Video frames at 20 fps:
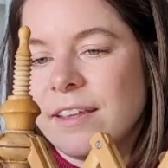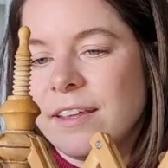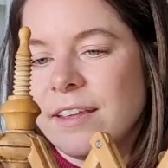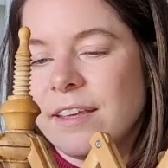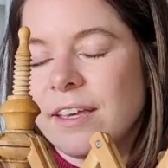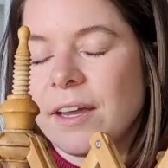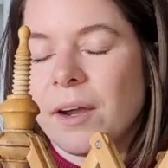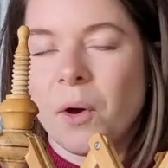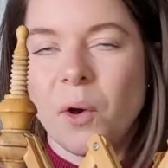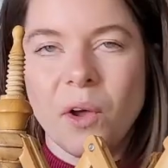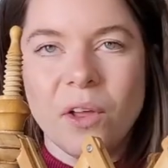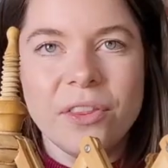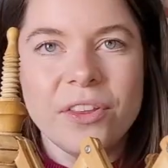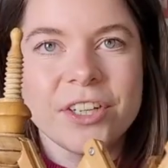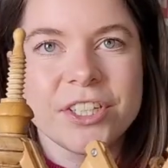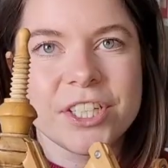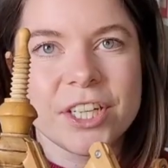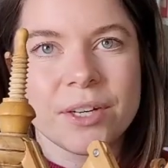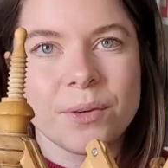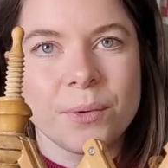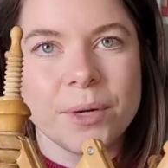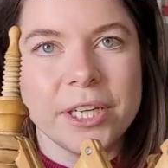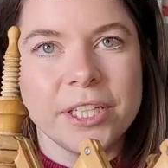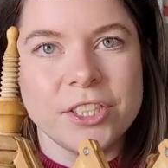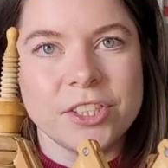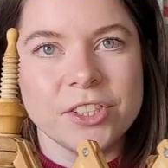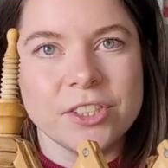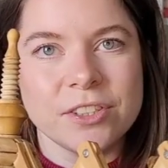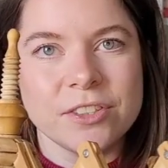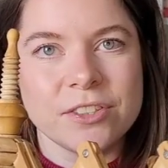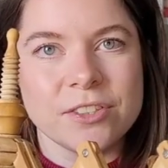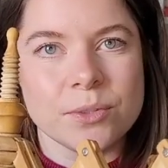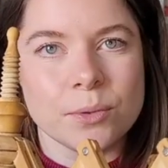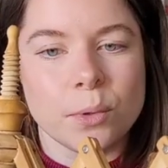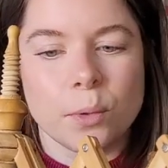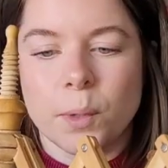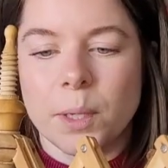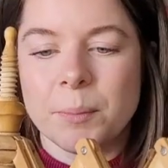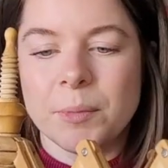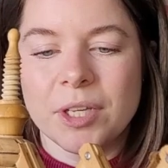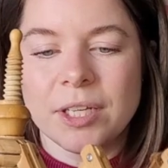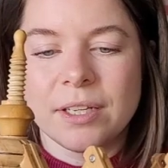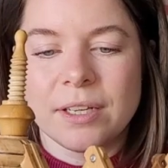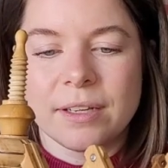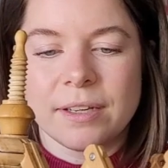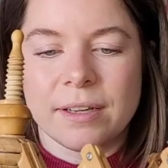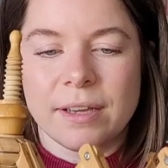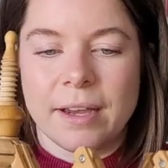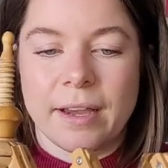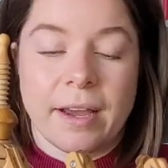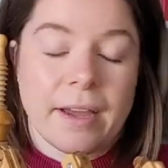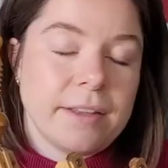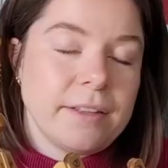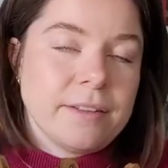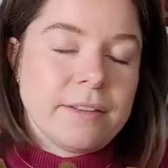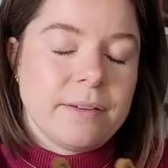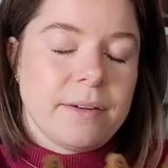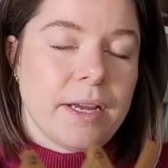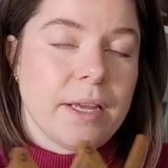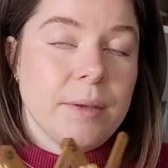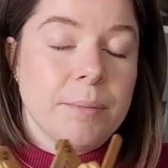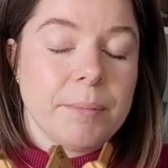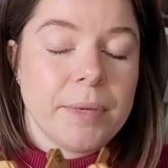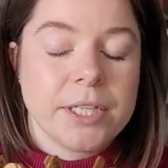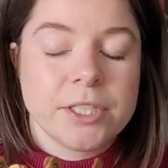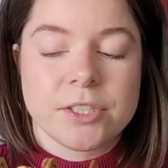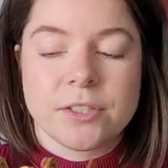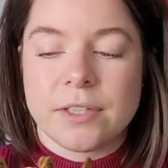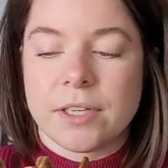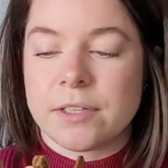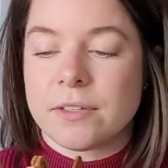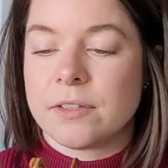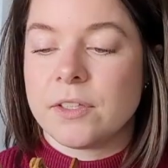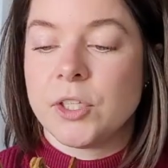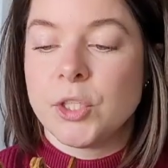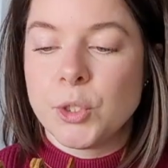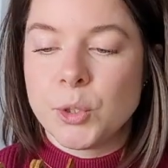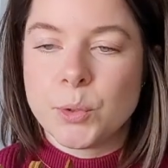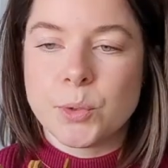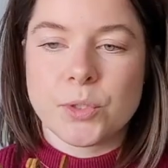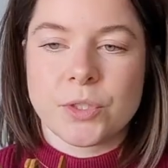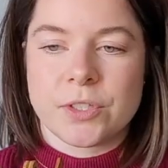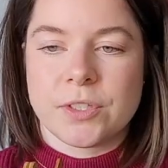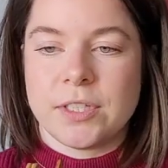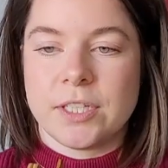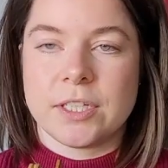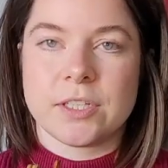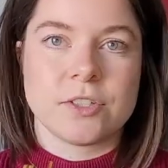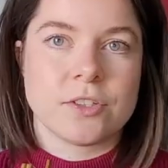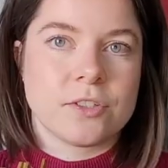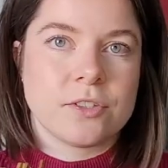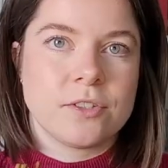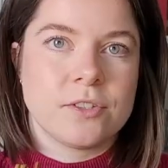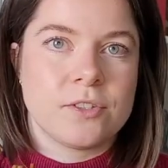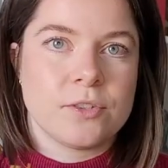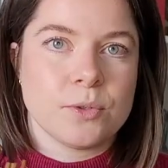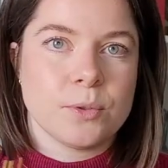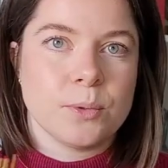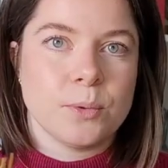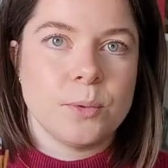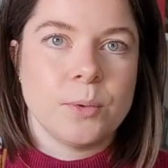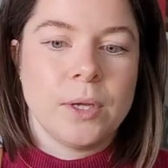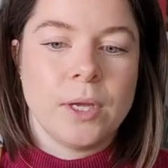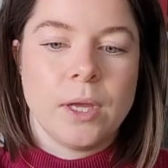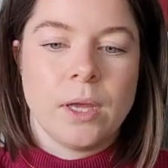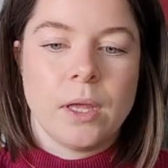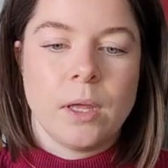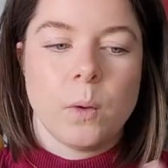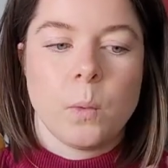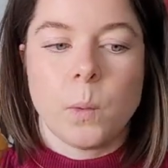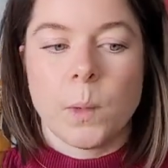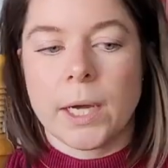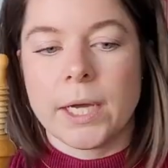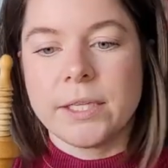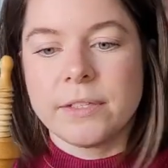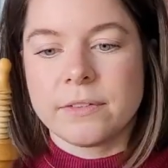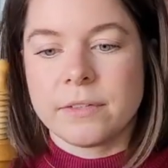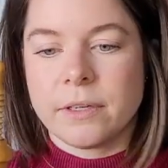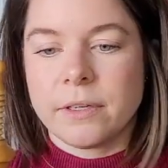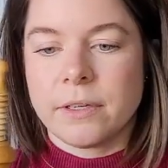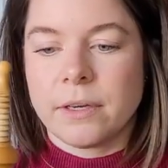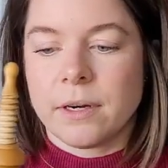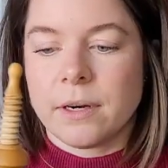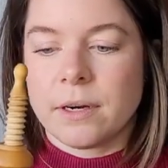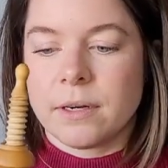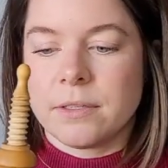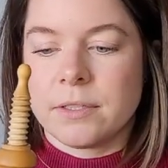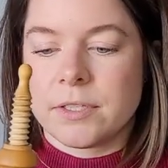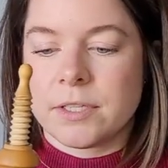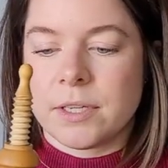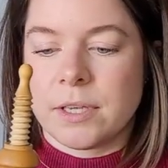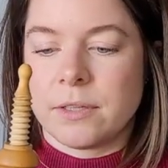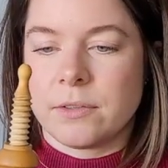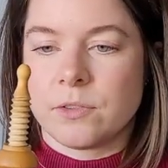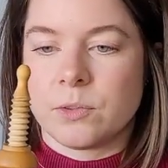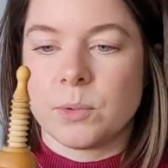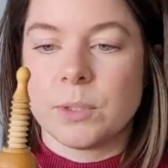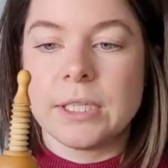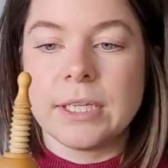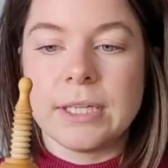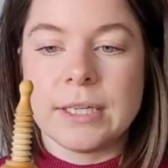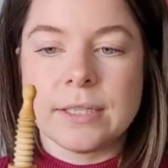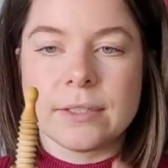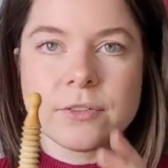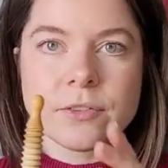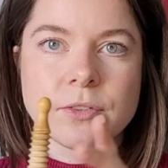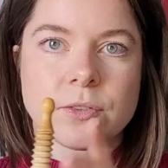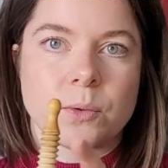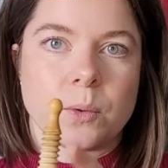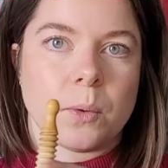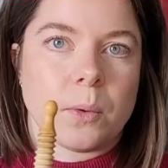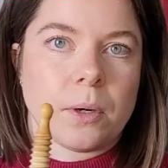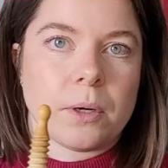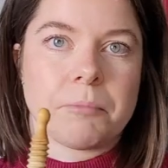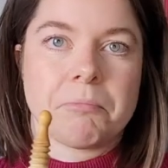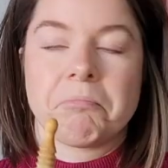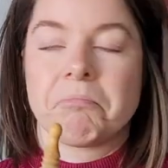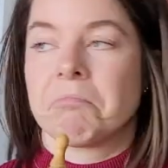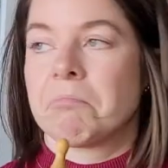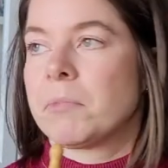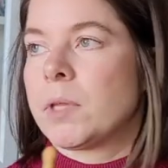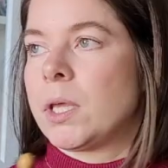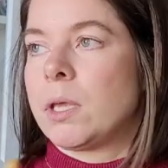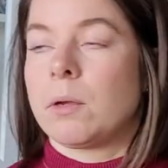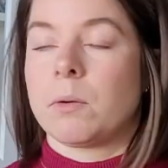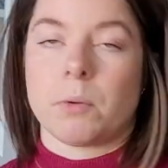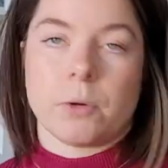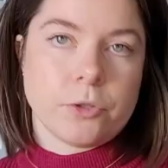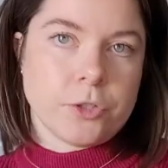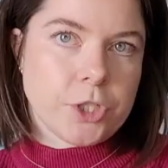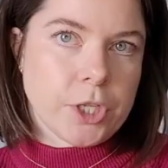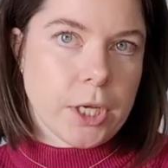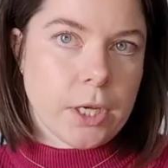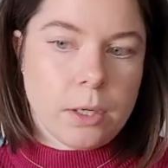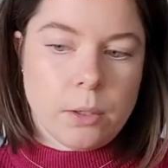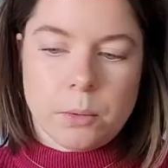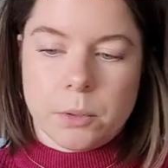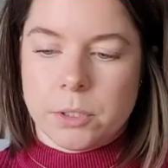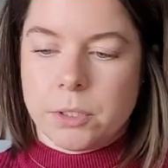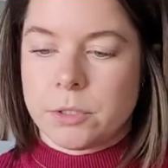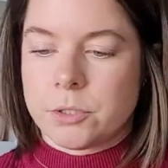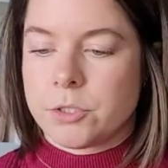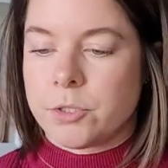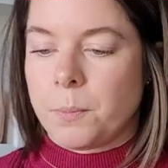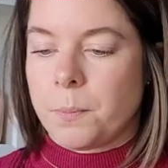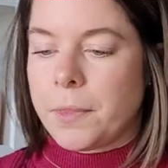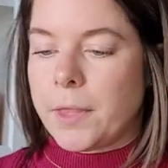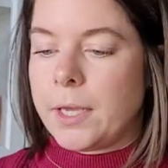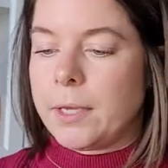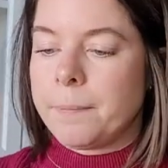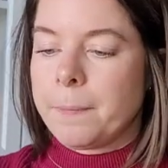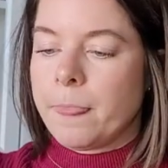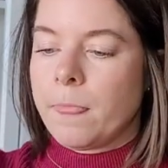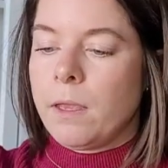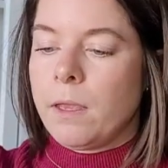yeah, all the generations of women, I imagine that used this to wind their yarns and to knit or crochet or something.